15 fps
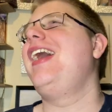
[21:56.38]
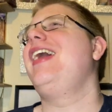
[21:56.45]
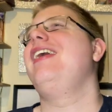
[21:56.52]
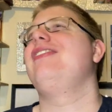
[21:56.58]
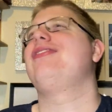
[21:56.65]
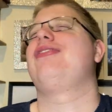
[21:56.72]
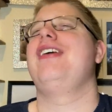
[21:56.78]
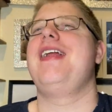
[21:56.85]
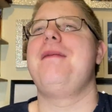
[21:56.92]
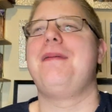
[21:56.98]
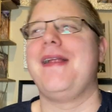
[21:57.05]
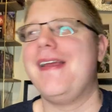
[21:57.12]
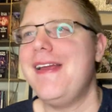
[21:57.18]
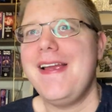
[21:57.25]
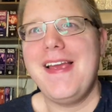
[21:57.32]
that. It's really
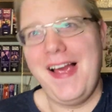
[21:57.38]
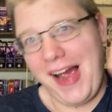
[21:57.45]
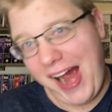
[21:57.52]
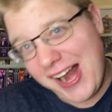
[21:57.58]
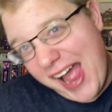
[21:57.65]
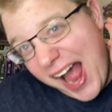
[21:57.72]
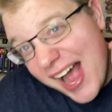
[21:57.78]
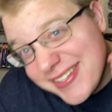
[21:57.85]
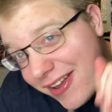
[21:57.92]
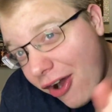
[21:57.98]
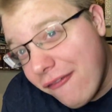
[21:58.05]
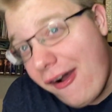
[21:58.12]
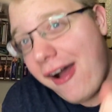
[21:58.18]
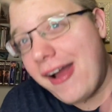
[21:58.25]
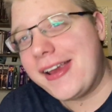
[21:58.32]
brilliant, and it has that
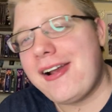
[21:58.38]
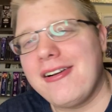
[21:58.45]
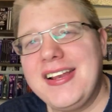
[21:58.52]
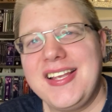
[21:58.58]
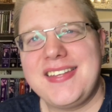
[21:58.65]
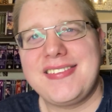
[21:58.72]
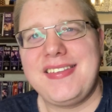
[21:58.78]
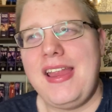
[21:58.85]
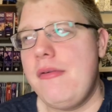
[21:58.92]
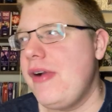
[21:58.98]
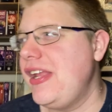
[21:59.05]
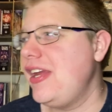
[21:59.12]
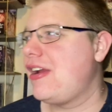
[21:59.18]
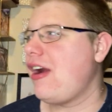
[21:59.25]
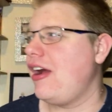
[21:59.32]
other iconic scene
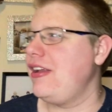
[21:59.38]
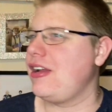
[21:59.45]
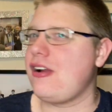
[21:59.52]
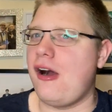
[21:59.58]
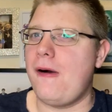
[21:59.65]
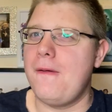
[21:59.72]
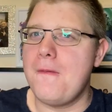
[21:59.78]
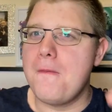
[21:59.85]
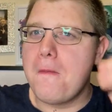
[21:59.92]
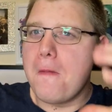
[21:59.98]
when you kind of got